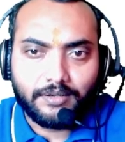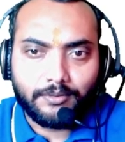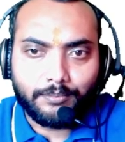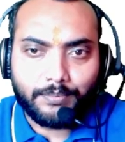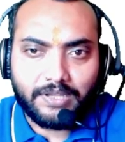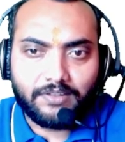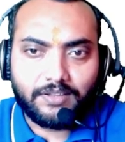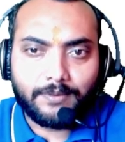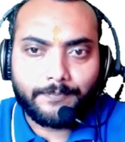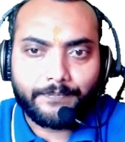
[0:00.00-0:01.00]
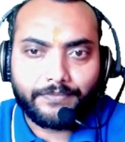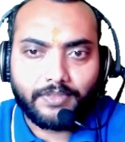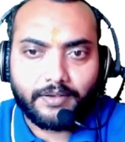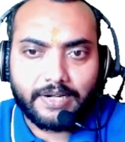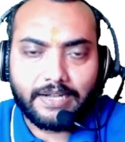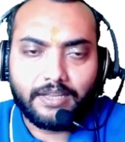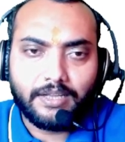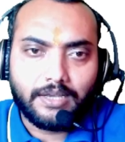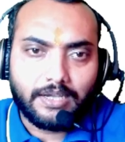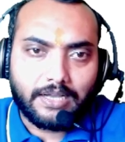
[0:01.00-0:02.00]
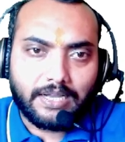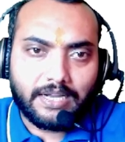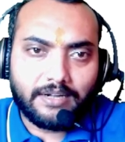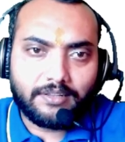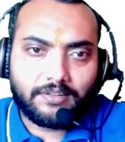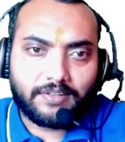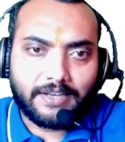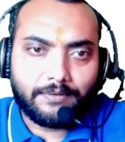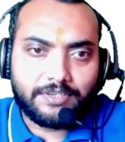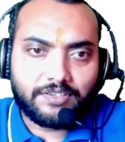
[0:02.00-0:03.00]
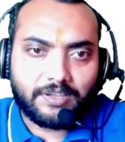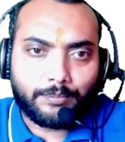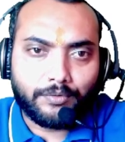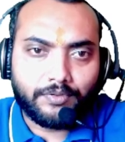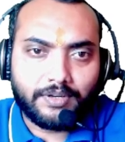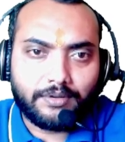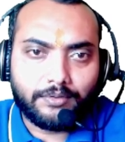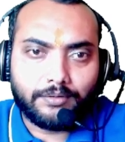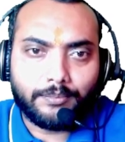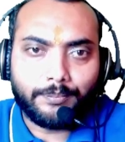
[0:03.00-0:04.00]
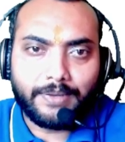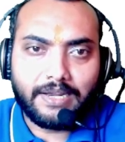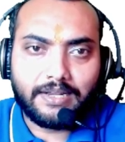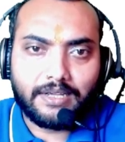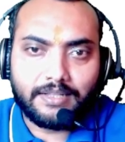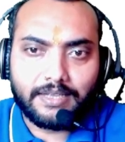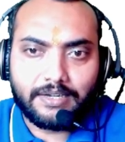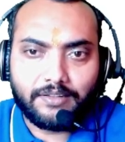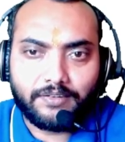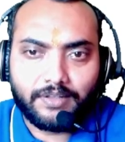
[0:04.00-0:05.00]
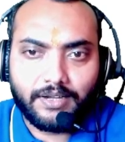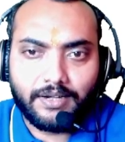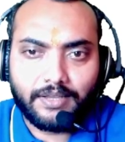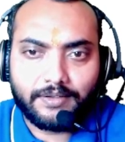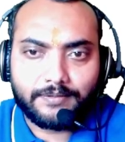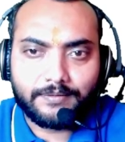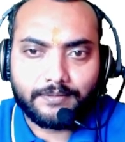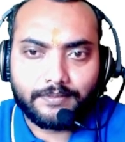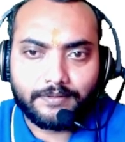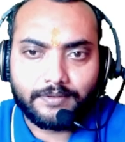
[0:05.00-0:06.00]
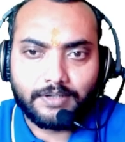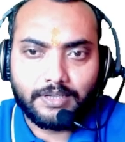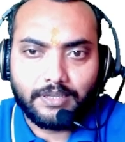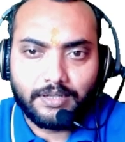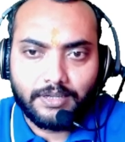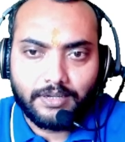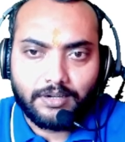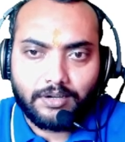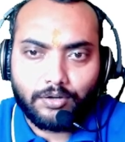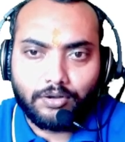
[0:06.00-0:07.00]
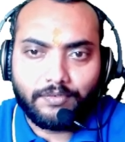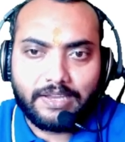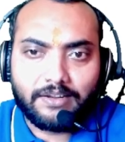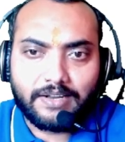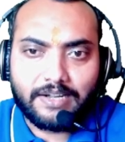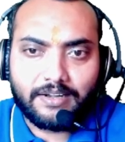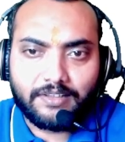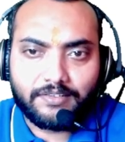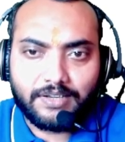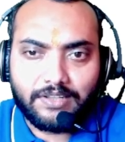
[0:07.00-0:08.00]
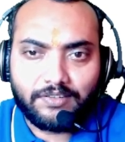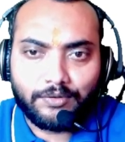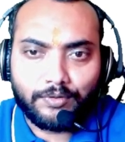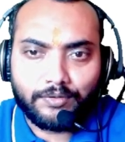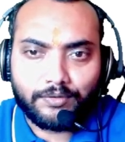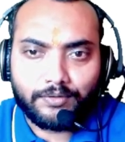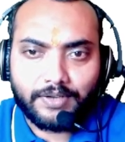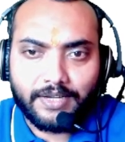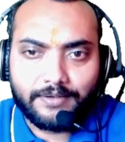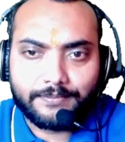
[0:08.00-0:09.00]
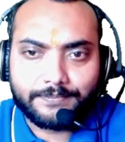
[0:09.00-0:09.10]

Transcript: BC, right? And the side which is opposite to beta, that is CD, or we can write it as DC also, right?